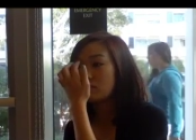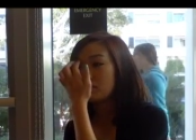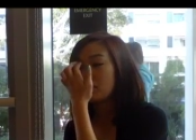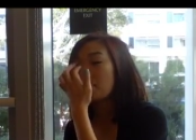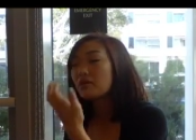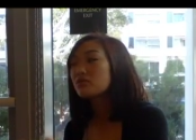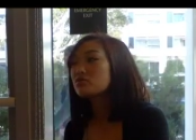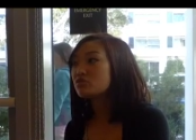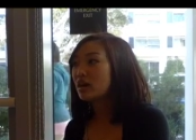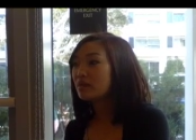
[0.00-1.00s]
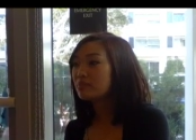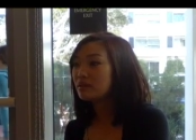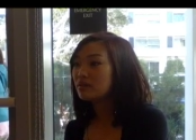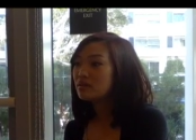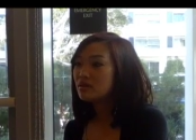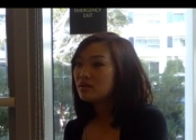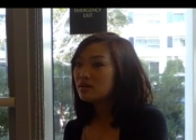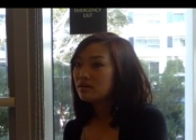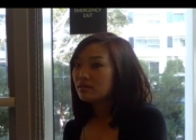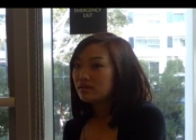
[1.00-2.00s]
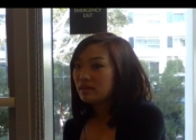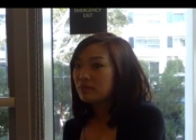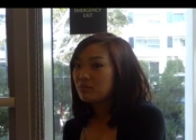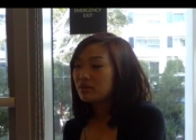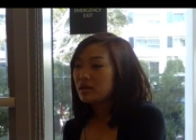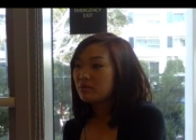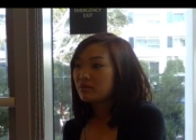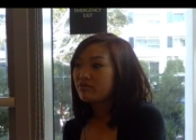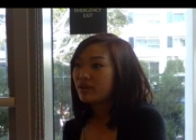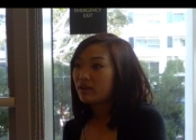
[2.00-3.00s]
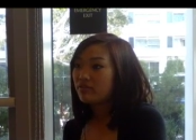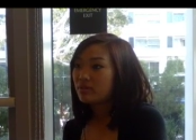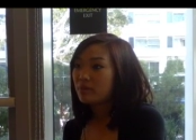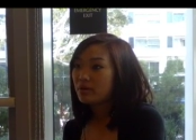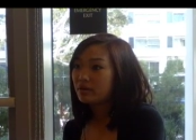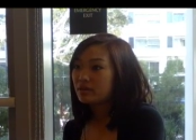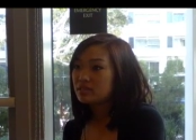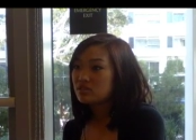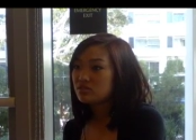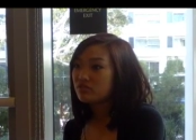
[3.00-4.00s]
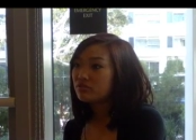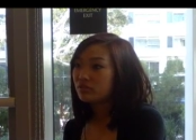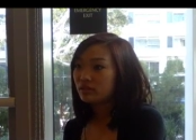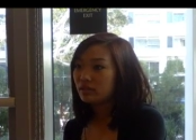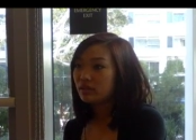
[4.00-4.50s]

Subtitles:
I mean, like, my parents tried, but they weren't able to fight off the Americanization fully.